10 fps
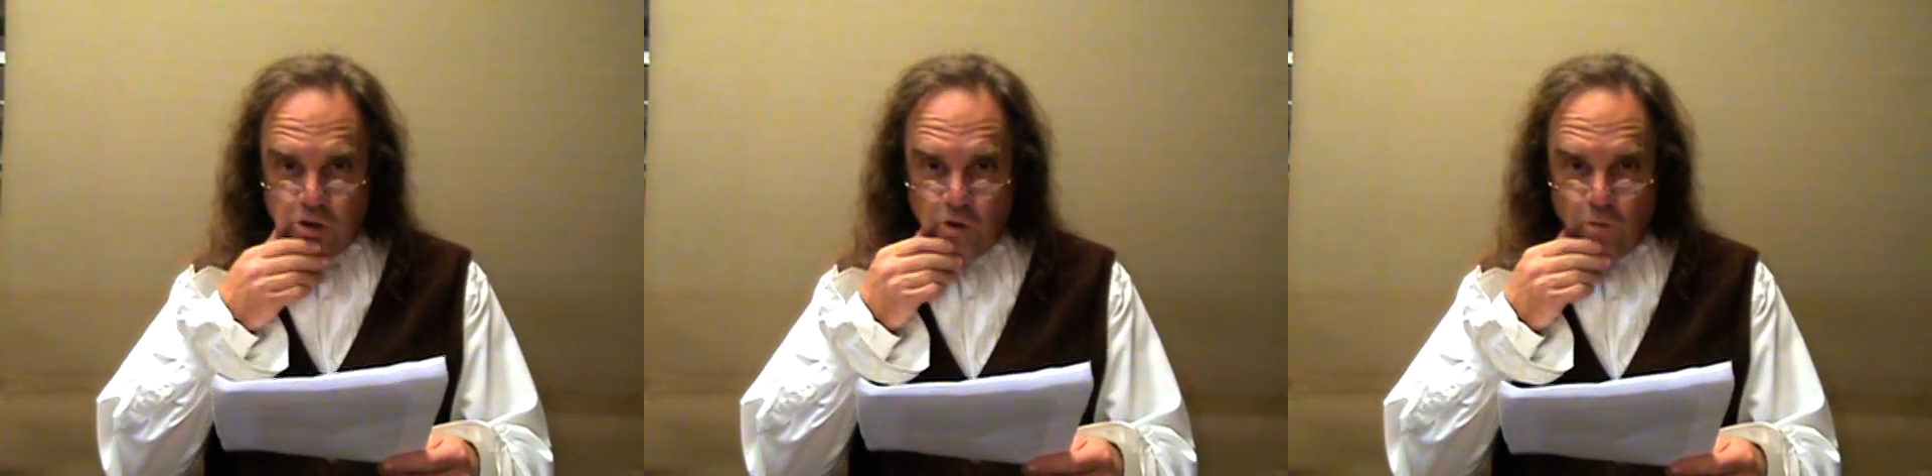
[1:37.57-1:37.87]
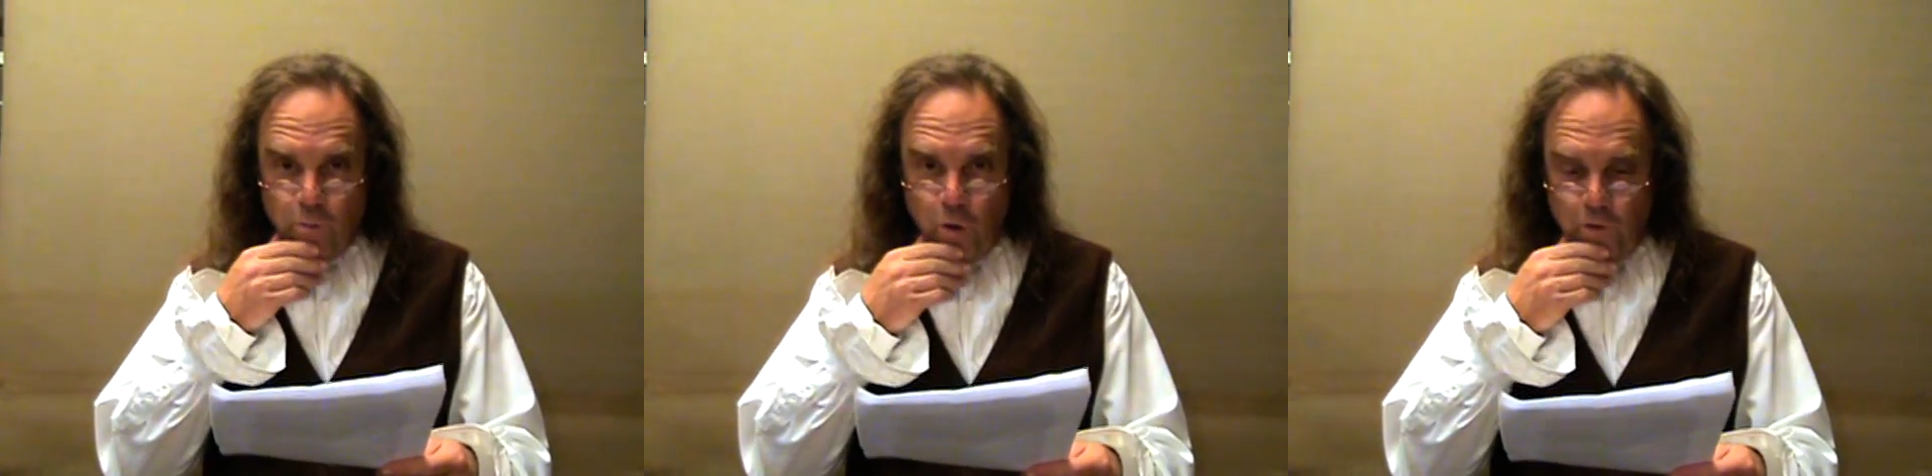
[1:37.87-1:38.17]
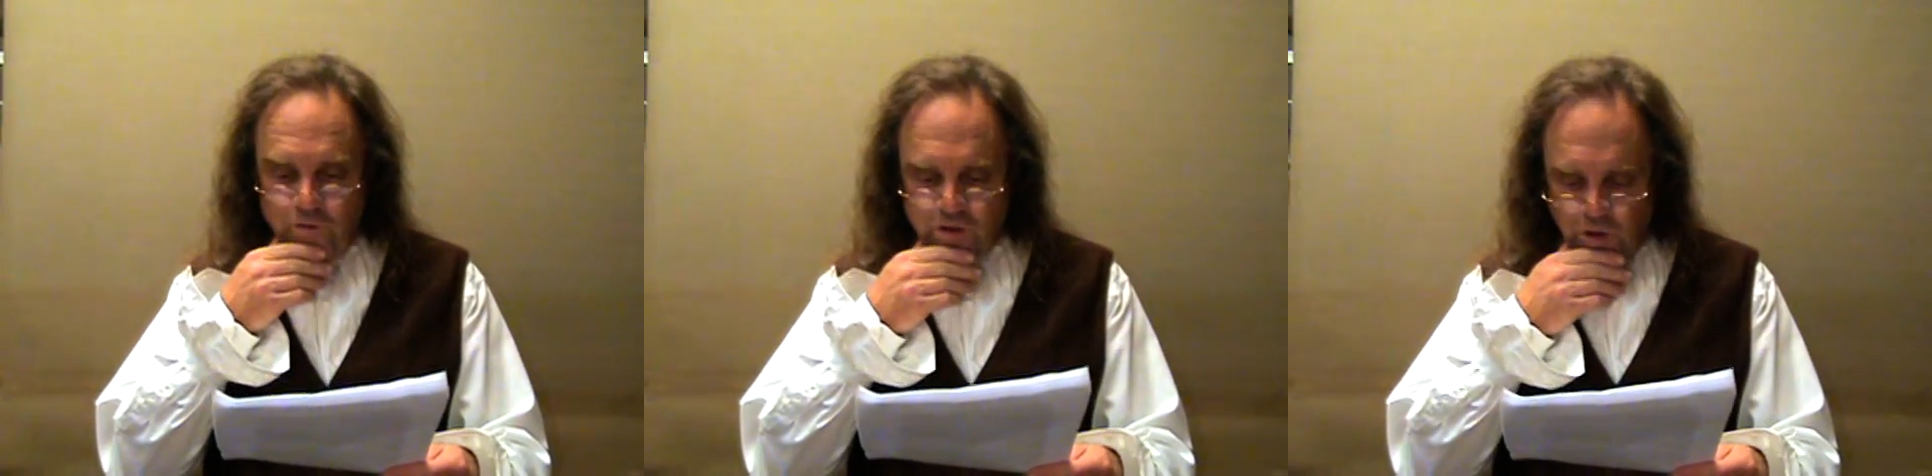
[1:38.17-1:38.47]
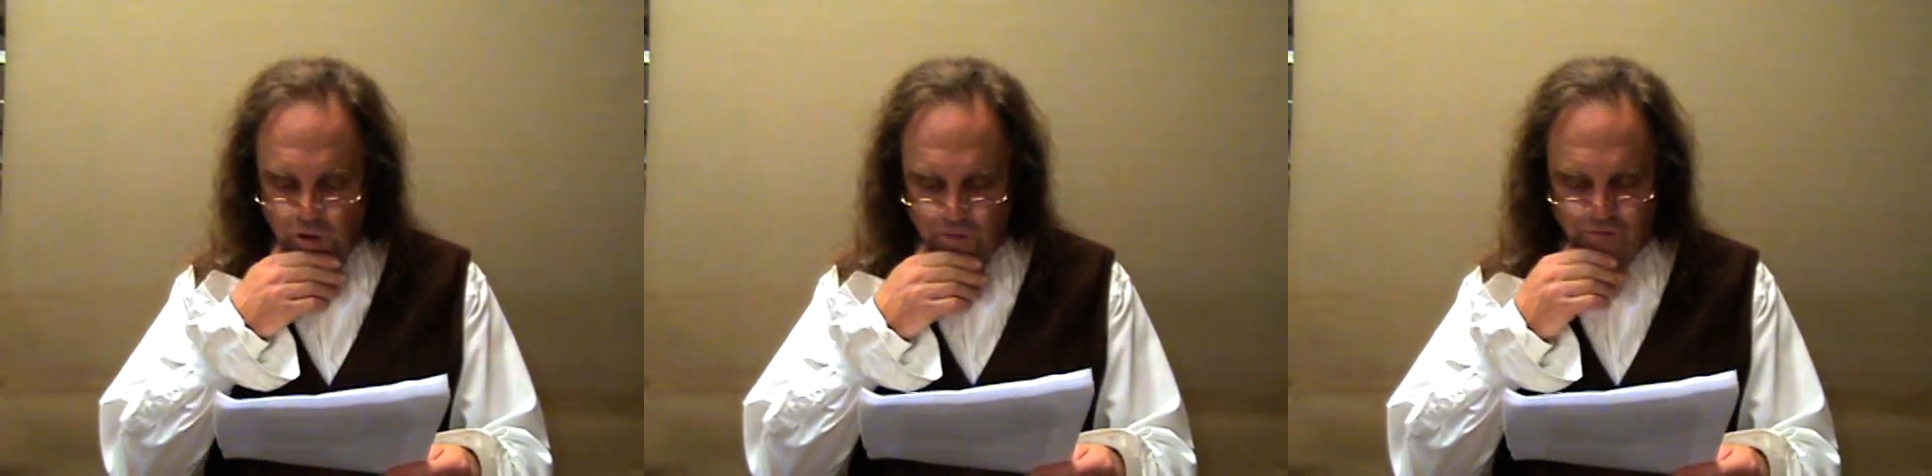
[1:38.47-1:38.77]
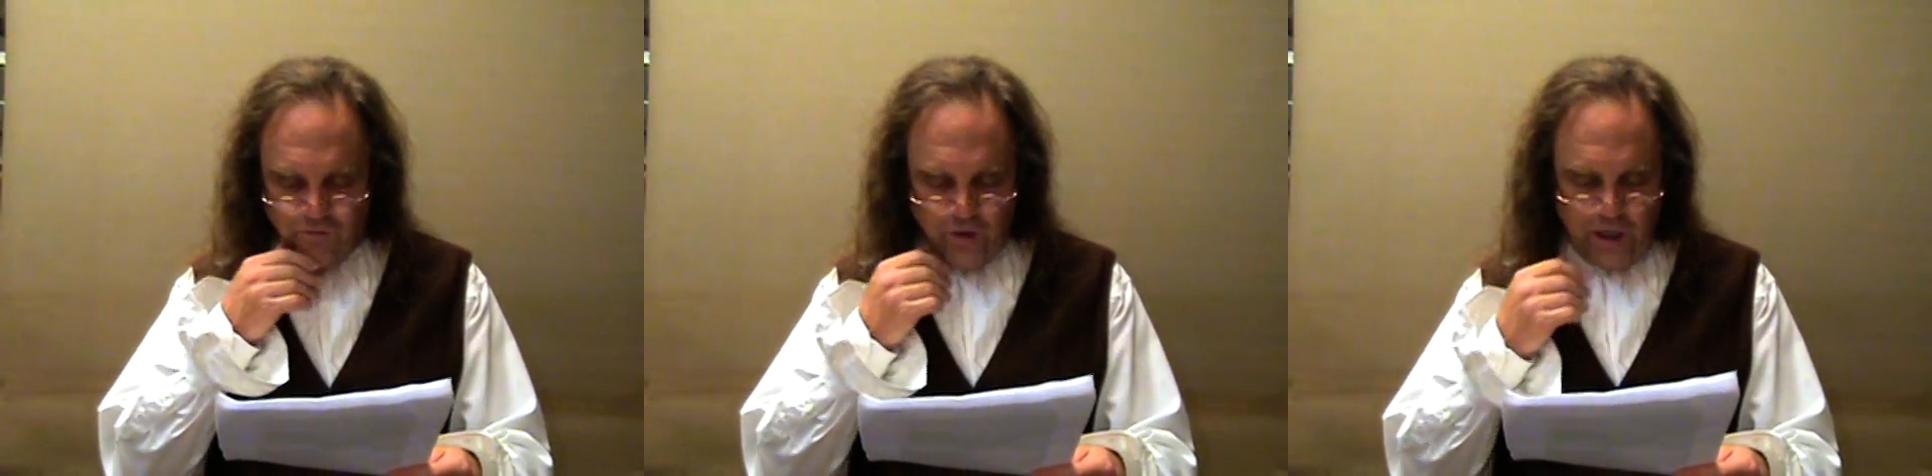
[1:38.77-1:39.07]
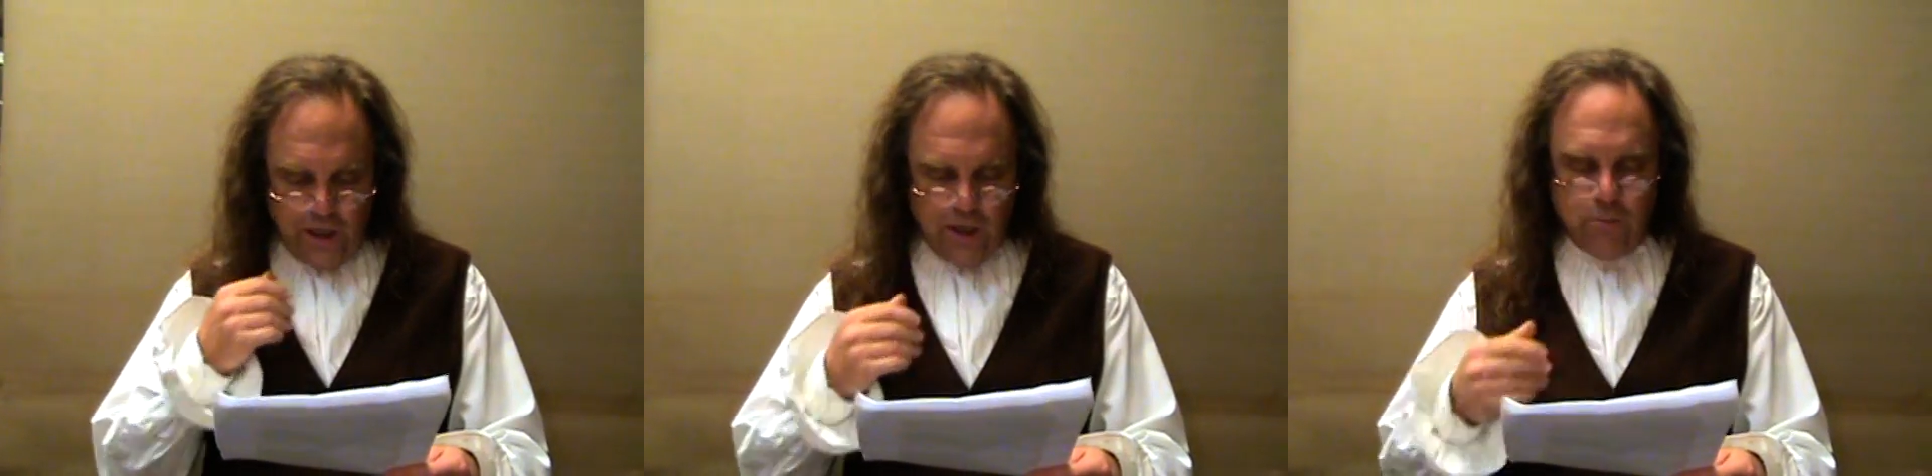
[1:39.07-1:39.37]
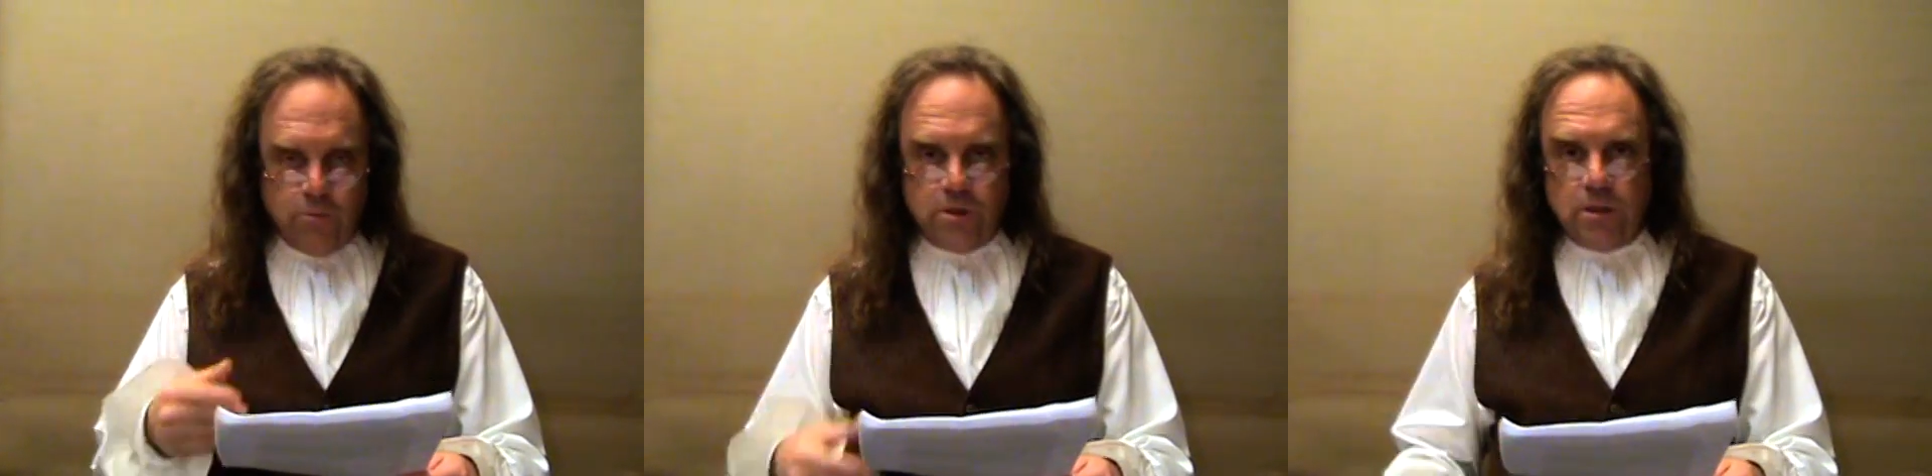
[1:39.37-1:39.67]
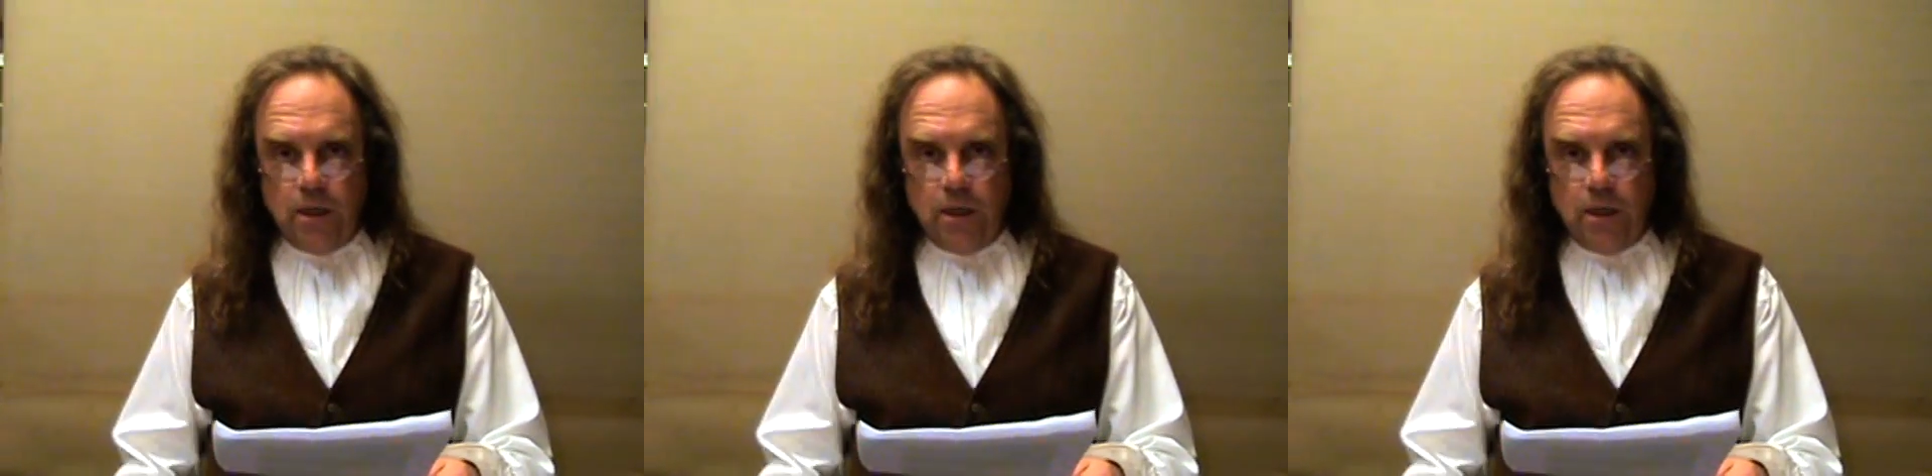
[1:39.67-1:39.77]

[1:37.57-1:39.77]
to remove certain freedoms